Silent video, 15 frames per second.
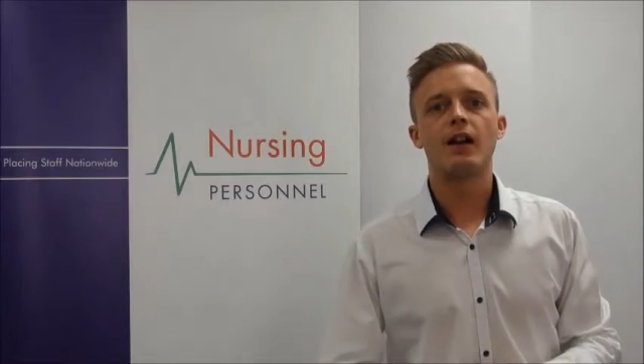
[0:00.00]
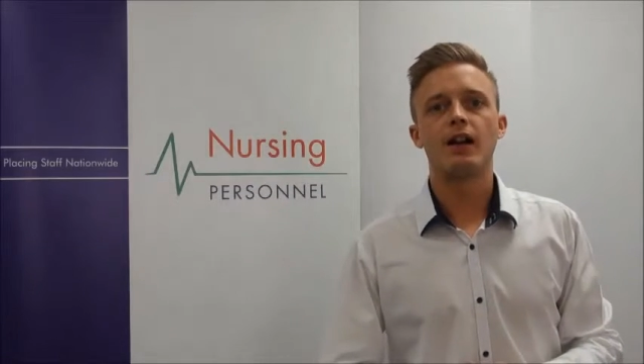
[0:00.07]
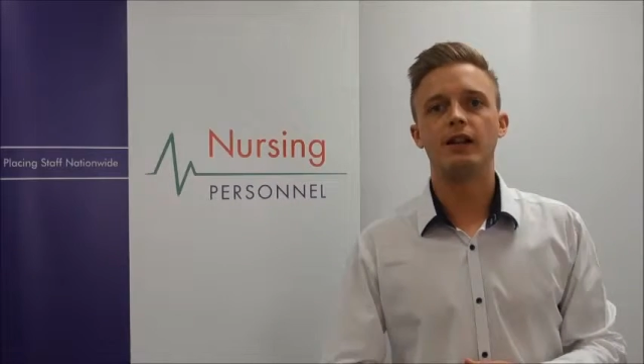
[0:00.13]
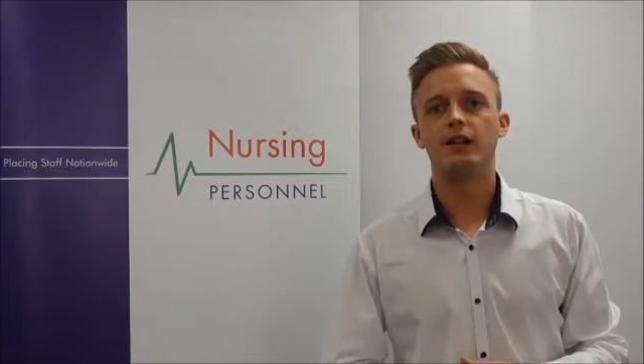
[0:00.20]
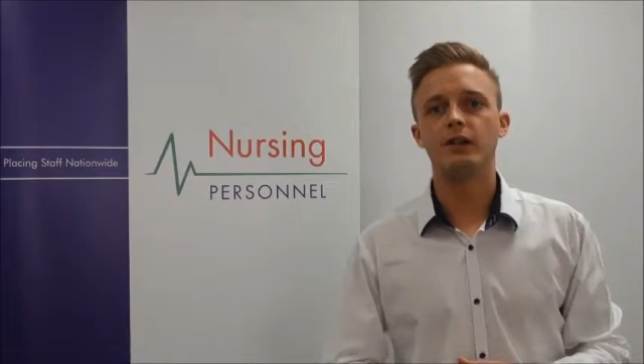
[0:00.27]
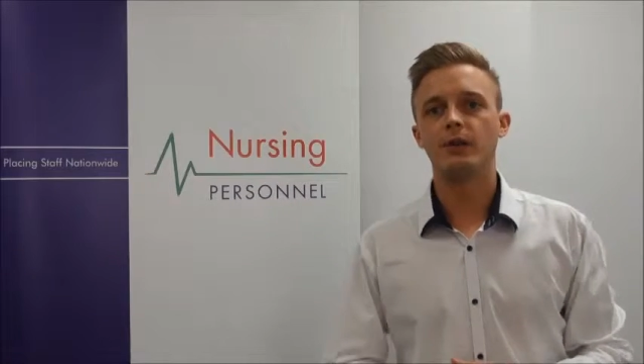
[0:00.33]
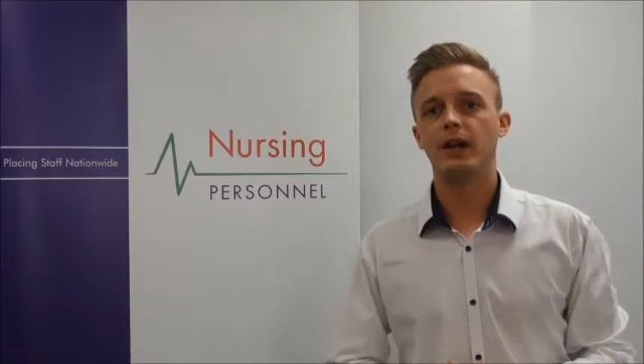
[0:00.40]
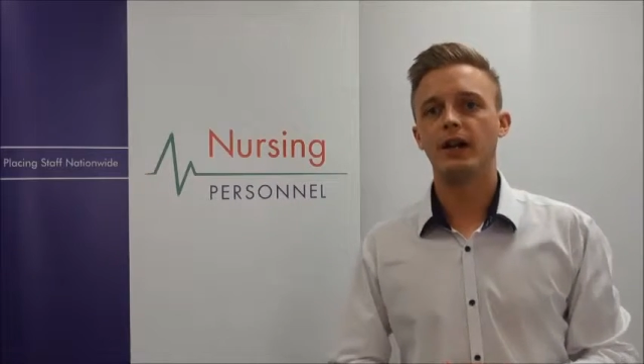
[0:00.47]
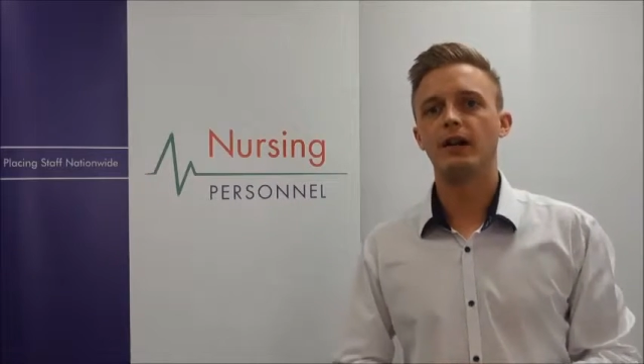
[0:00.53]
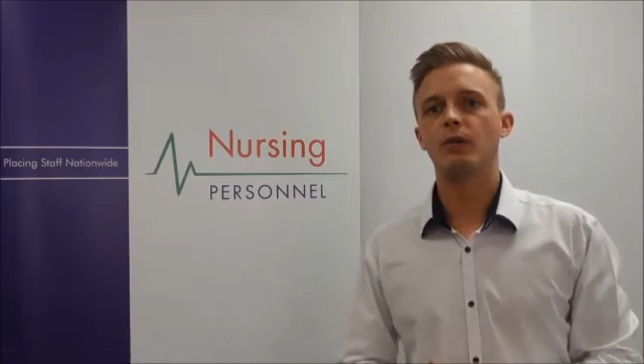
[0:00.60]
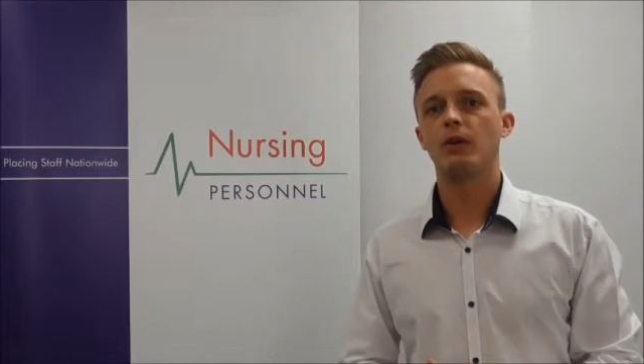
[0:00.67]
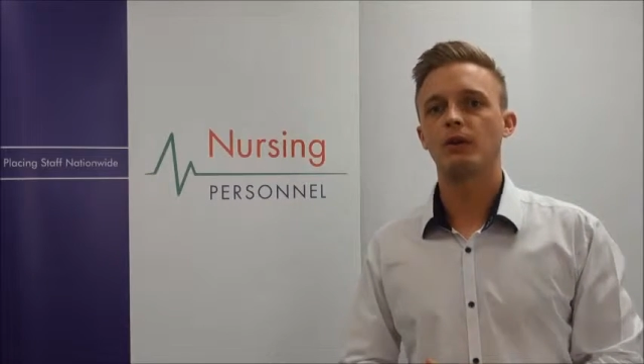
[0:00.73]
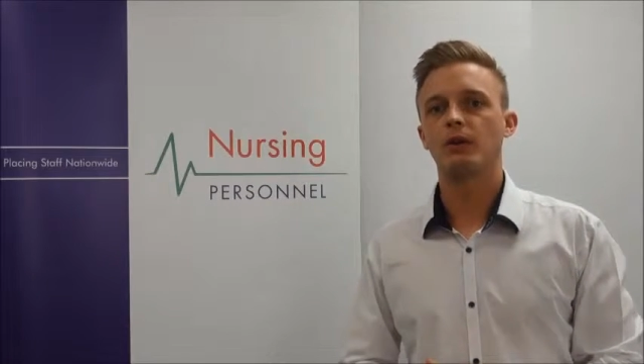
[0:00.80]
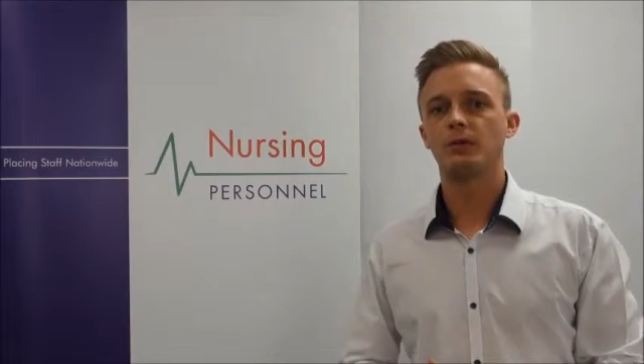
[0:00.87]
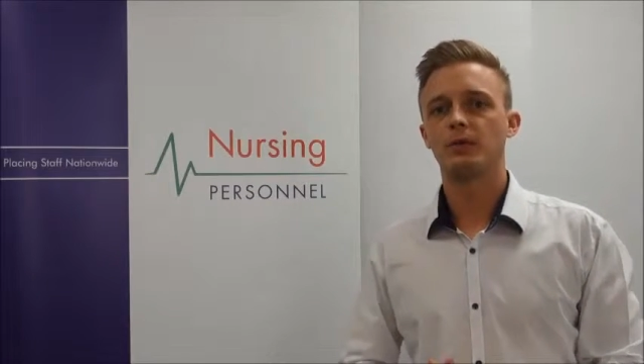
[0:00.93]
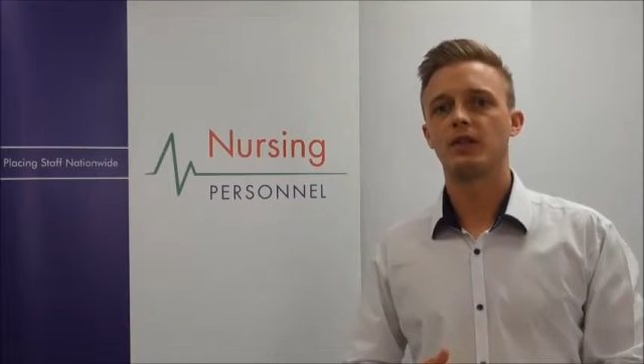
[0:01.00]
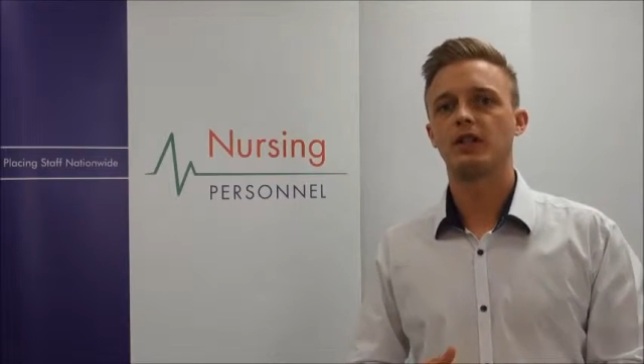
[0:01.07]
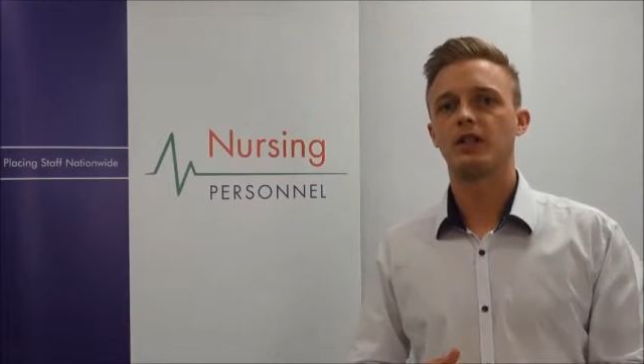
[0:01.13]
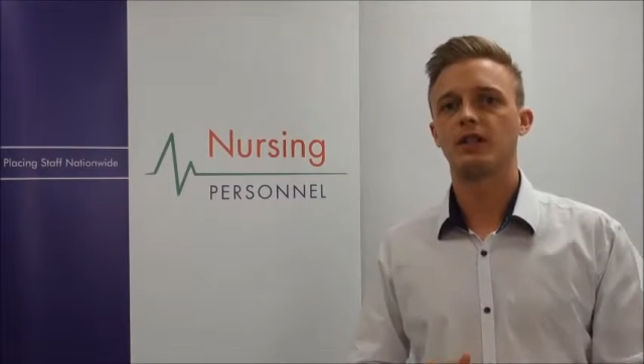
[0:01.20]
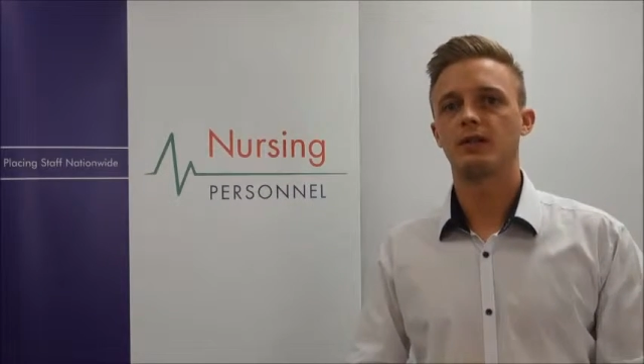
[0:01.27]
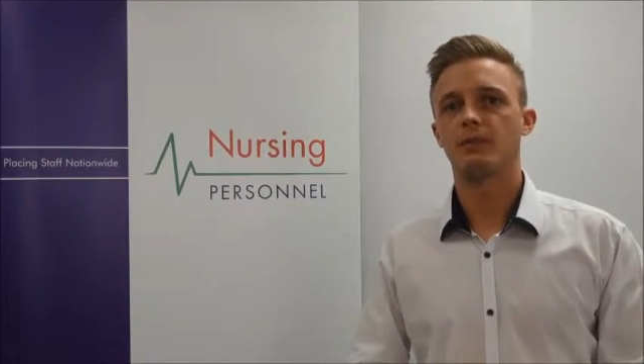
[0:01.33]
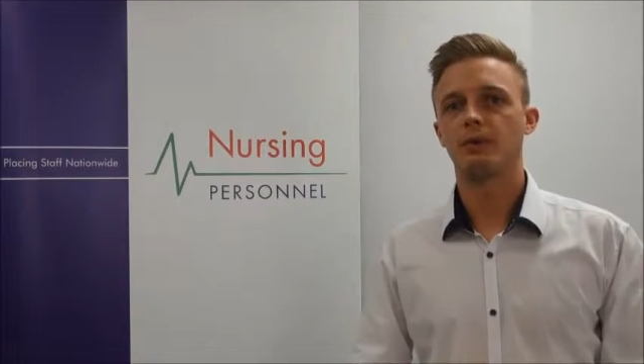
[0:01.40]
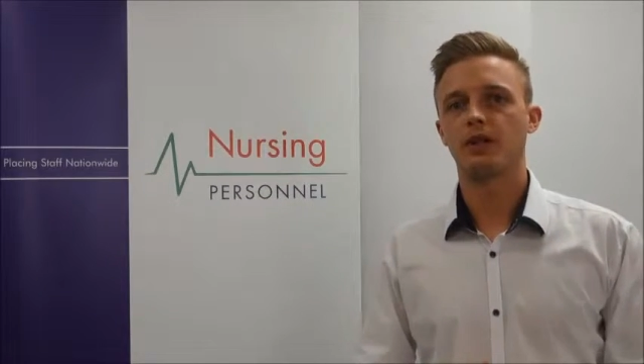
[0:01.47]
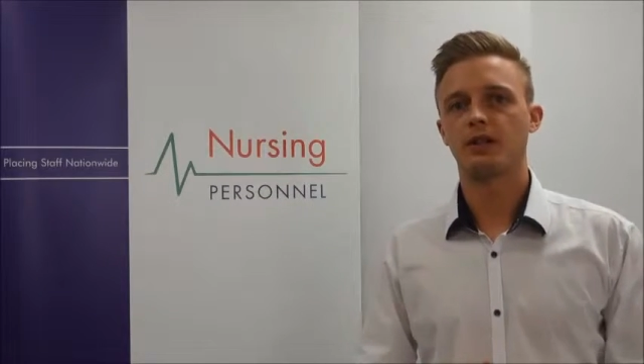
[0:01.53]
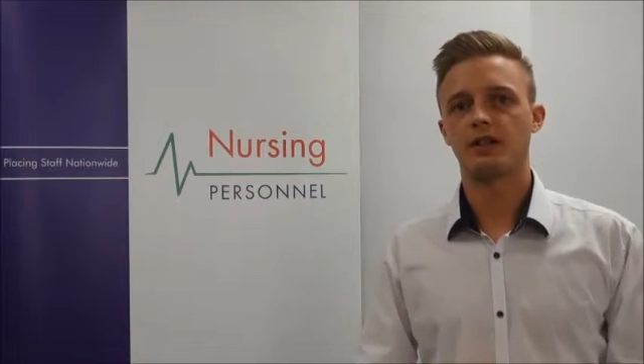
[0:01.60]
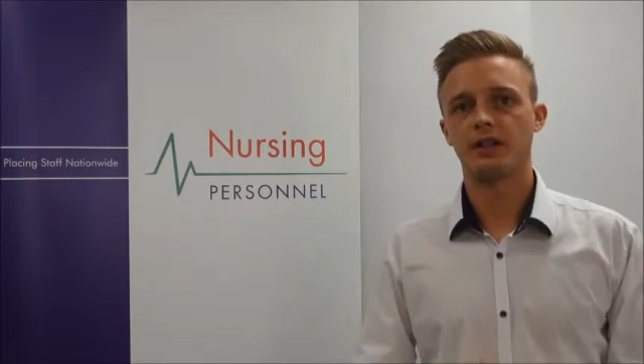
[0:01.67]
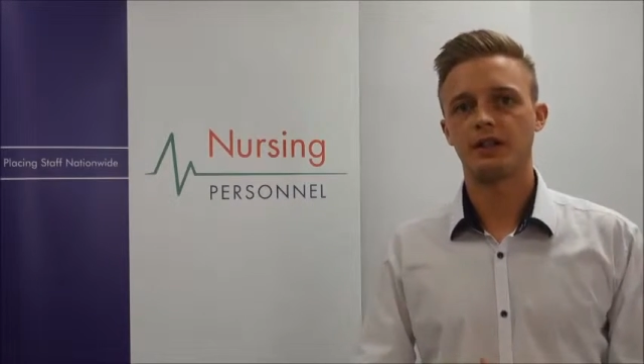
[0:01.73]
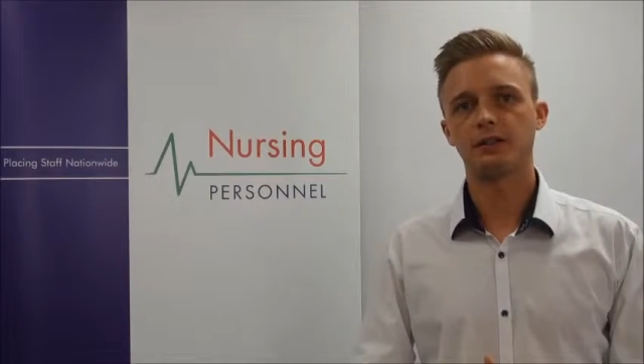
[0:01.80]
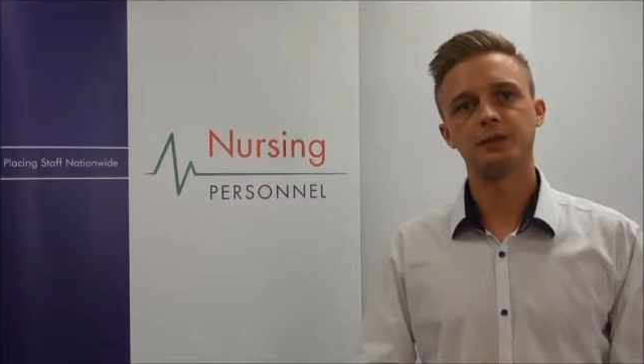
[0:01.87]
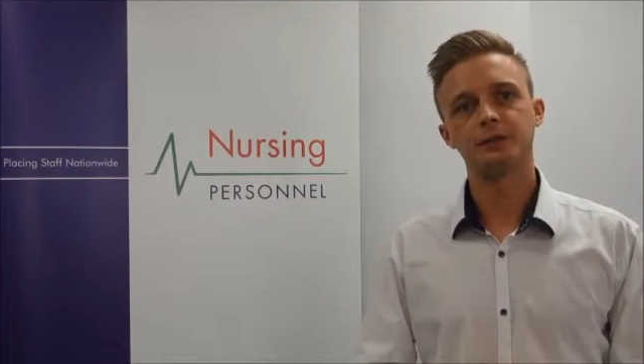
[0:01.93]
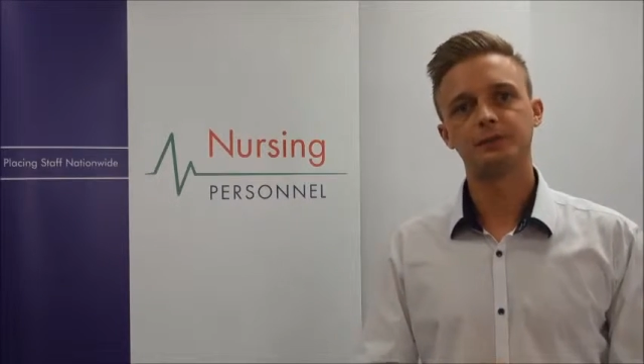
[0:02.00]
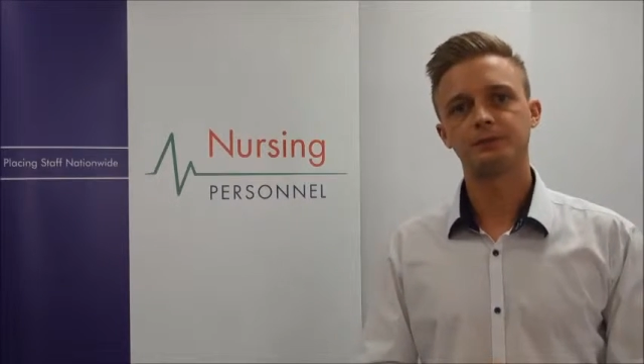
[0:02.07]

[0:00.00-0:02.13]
Hello and welcome to Nursing Personnel.